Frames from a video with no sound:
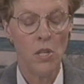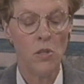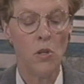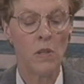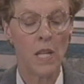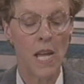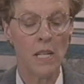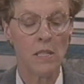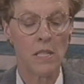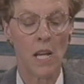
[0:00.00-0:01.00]

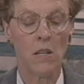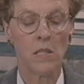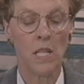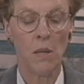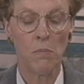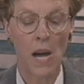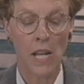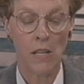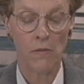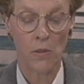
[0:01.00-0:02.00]
Nucleated cells in
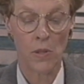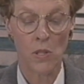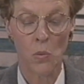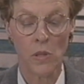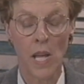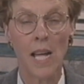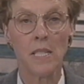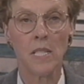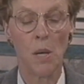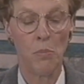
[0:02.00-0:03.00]
body fluids will not
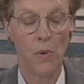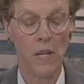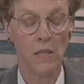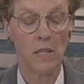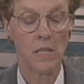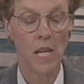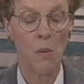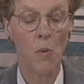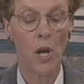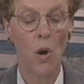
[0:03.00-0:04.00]
separate the
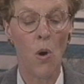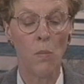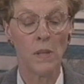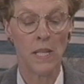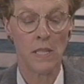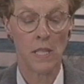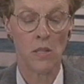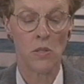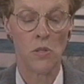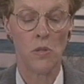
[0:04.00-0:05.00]
same way whole blood
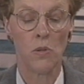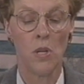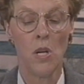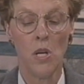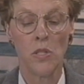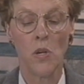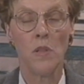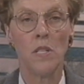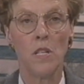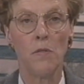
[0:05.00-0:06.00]
cells do, so
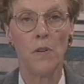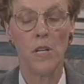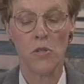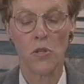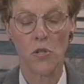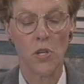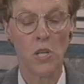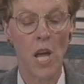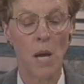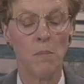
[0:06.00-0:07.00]
the differential should
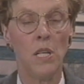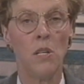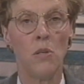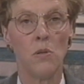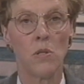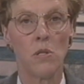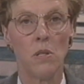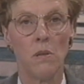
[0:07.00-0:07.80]
not be used.